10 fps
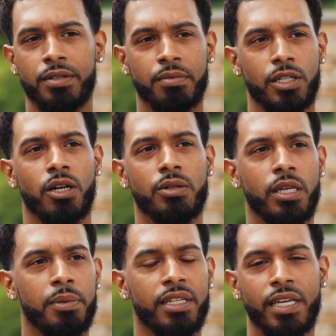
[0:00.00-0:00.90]
you know,
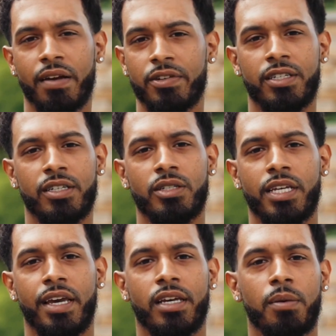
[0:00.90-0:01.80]
typically every single
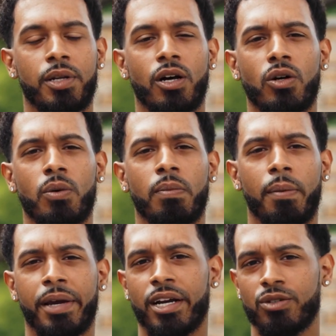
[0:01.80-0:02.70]
day coming home, my
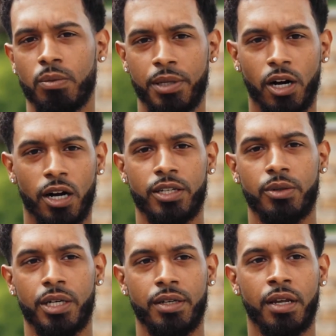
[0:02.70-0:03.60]
parents would be
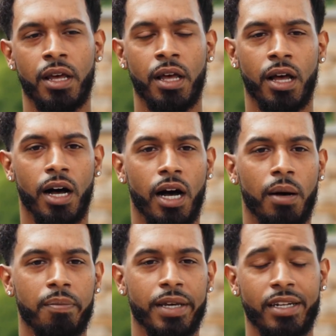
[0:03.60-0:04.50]
arguing
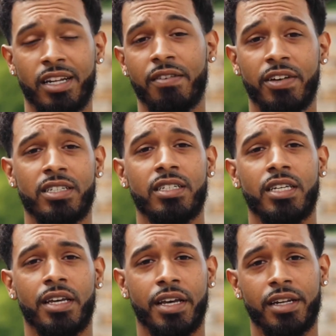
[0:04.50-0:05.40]
um, and it
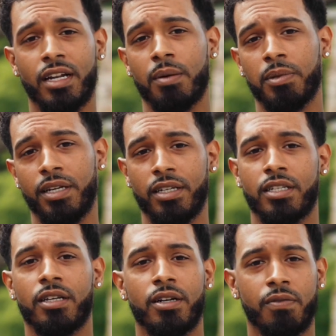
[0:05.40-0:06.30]
eventually ended up leading to
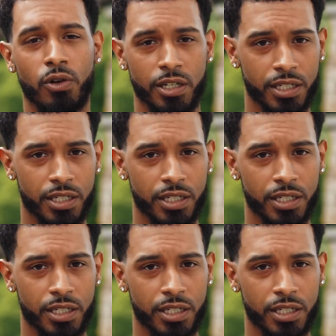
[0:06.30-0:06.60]
their divorce.